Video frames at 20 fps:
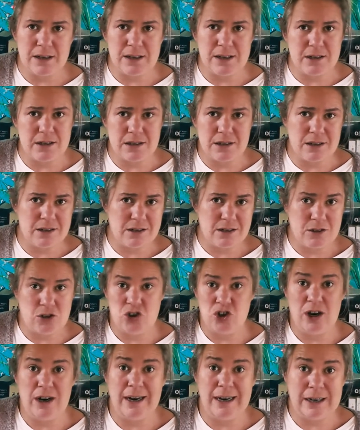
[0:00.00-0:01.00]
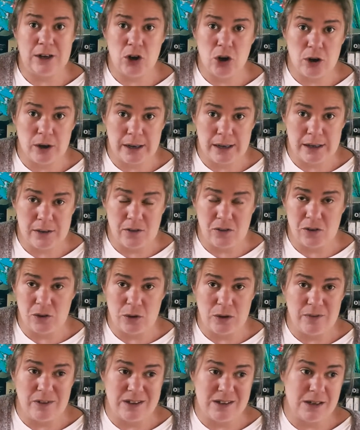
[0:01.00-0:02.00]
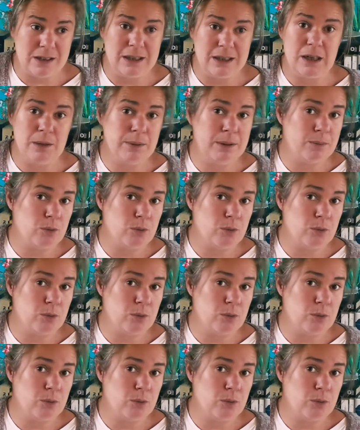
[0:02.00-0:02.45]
because it's a giant cardigan, so if it's a little